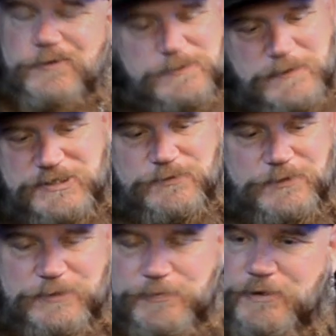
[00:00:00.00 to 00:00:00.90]
especially
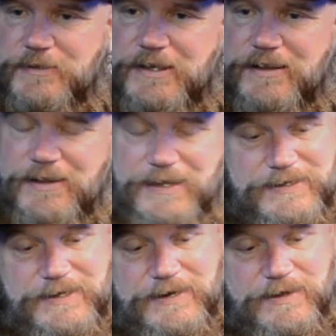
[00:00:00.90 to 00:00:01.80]
when you put them together
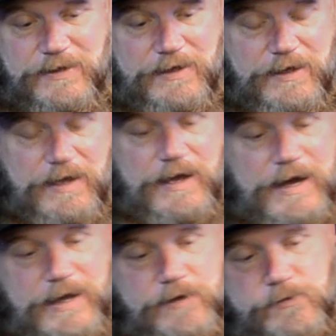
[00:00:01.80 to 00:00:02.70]
like that.
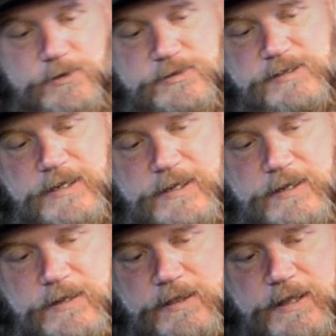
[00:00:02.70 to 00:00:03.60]
I will
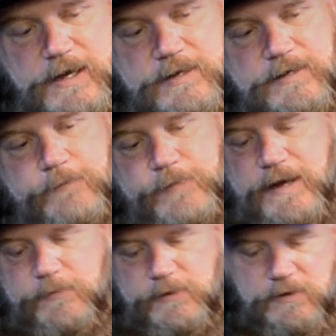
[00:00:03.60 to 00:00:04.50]
say that
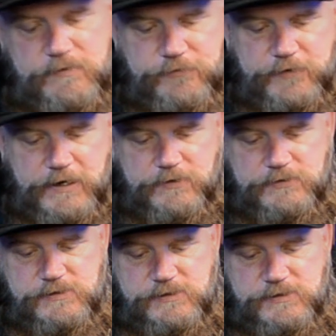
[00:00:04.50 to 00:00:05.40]
Babylon
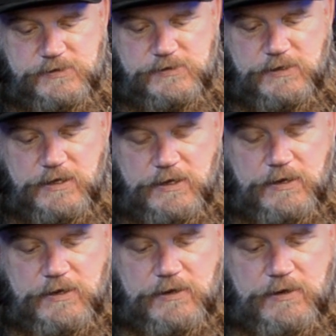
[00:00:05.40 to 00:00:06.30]
Fragrances,
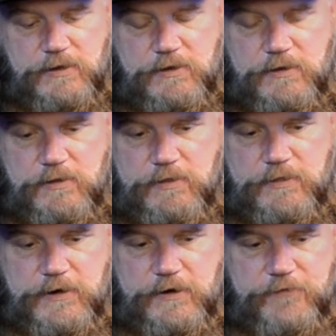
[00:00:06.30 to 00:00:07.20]

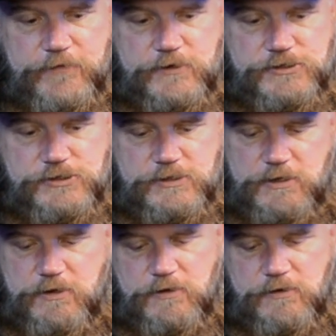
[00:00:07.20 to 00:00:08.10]
their
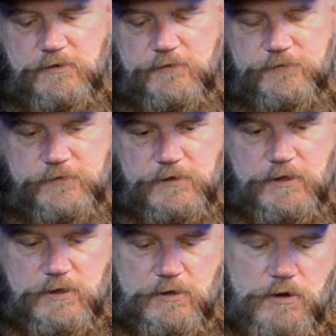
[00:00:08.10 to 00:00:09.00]
version of
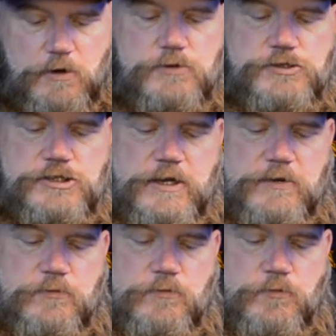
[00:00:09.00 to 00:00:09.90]

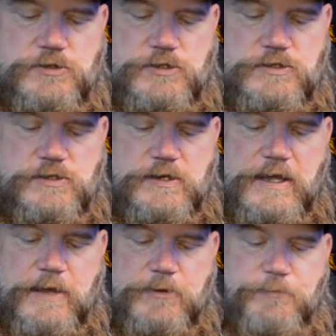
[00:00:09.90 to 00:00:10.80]
Oajan, which is
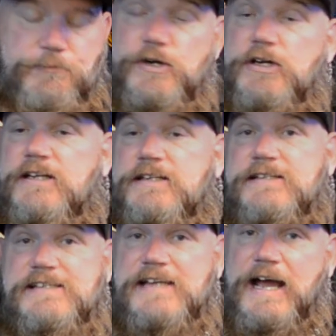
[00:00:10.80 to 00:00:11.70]
named Burning
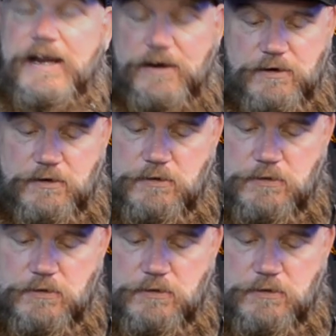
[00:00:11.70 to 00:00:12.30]
Desire,